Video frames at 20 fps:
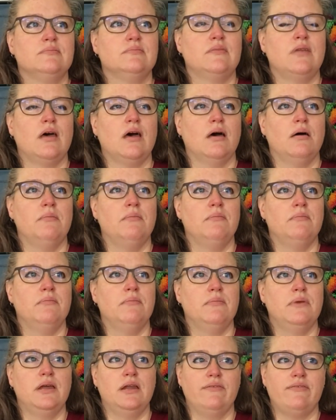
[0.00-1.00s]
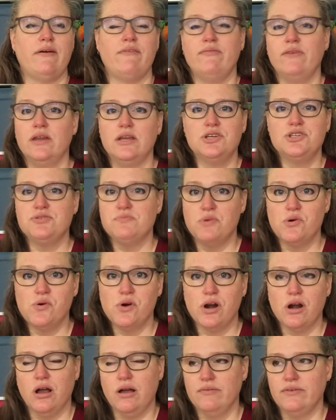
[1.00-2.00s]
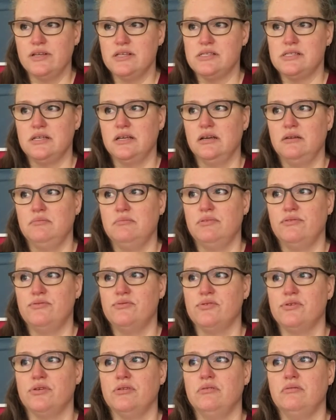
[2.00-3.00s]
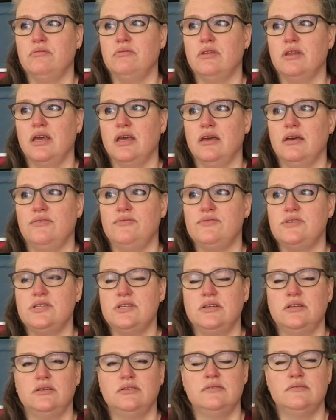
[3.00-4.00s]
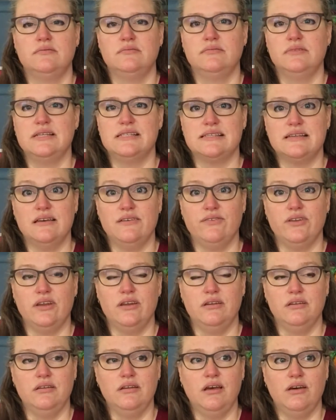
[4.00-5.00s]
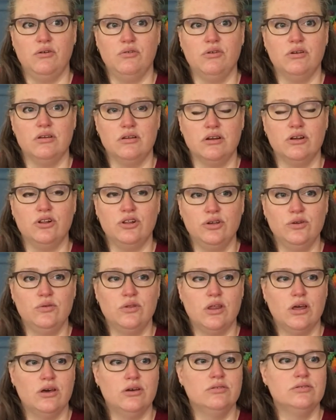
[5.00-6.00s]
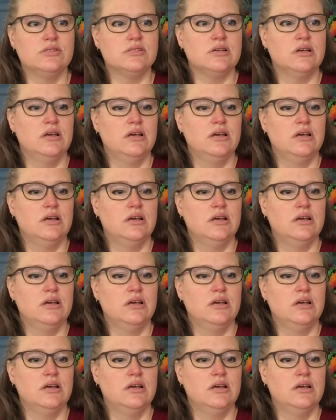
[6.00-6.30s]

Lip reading: And if I finish more, obviously, before the gift is given, I'll include those.